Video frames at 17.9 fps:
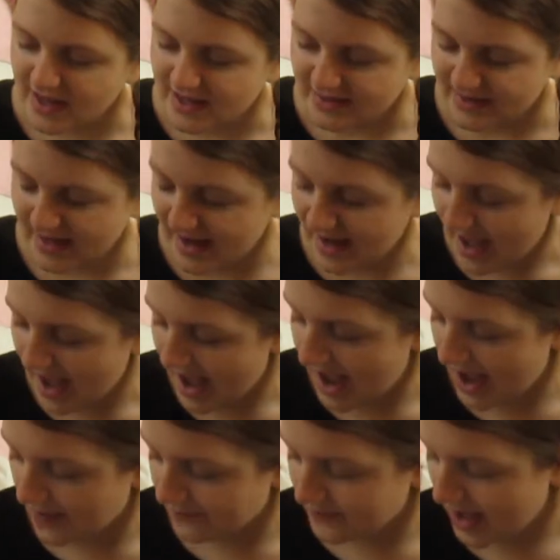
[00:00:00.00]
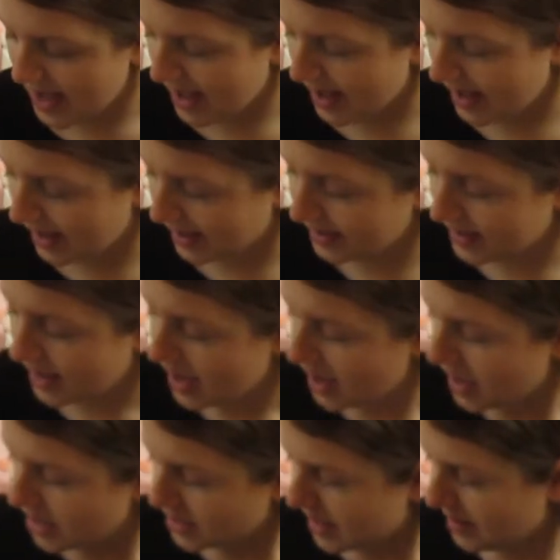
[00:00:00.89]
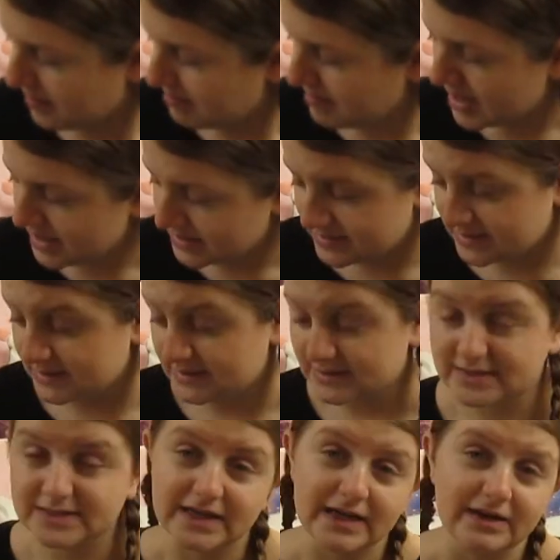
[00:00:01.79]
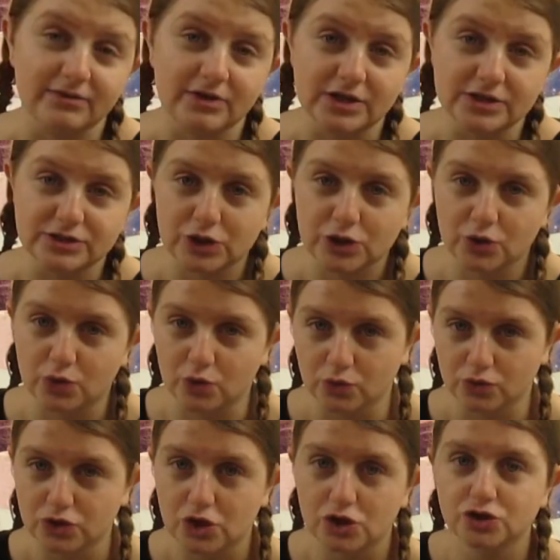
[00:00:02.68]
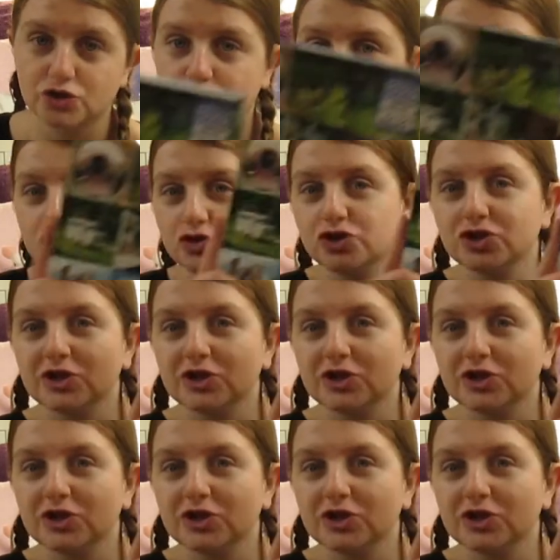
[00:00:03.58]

they have a amazing series called George